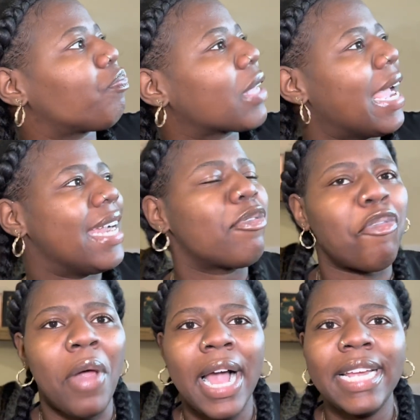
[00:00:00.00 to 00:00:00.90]
and
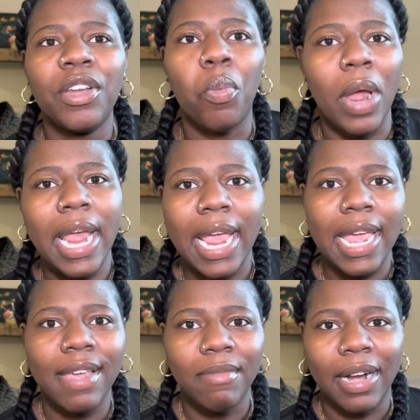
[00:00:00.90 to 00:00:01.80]
find a
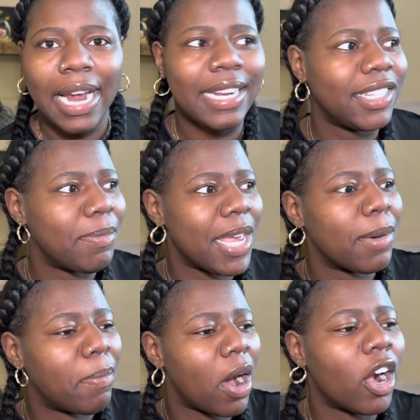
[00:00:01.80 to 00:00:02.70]
way, right, to make a
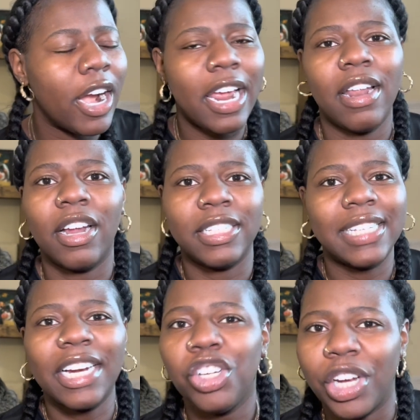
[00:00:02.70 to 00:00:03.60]

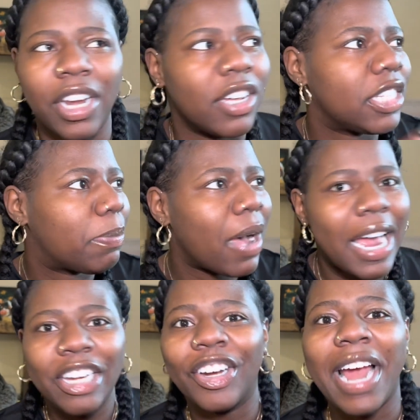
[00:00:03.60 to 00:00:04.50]
section, a spot
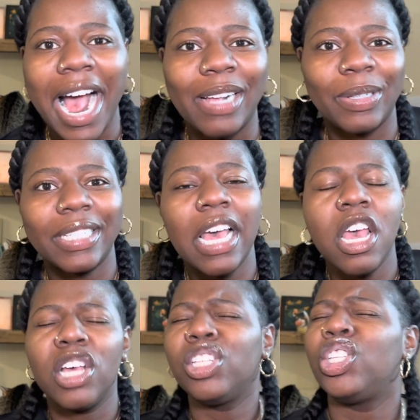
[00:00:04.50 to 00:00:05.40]
in your house
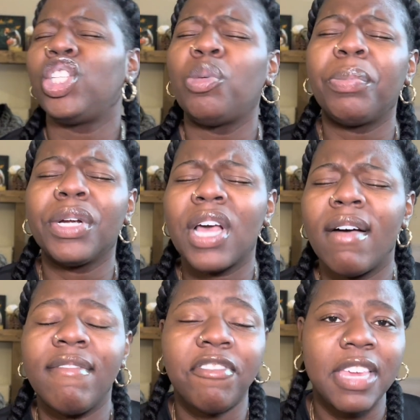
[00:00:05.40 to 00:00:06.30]
super
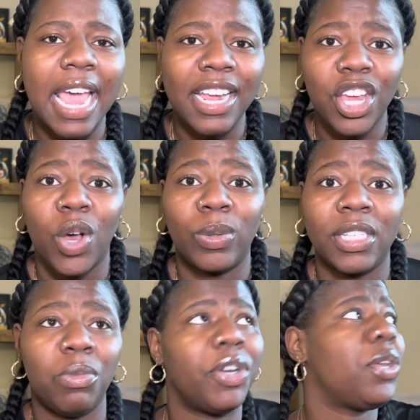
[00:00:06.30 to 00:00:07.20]
comfy and cozy
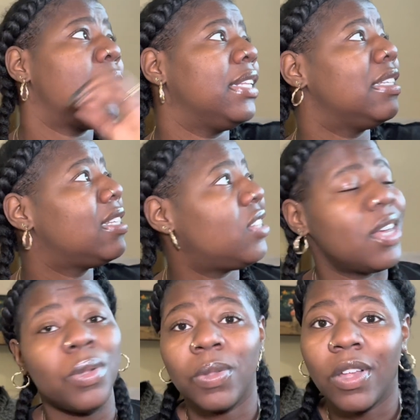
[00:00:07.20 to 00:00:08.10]
where you can
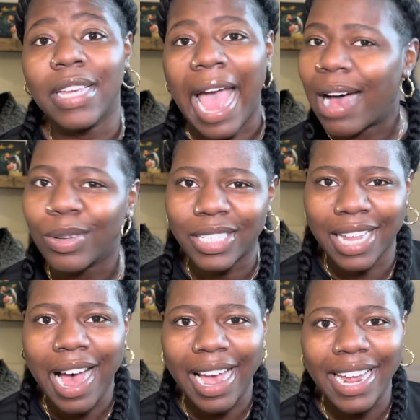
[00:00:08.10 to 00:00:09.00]
still look
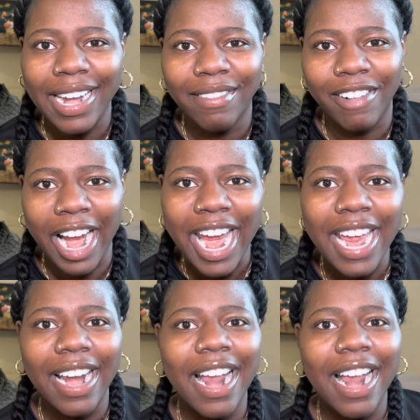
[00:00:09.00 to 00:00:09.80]
outside, right?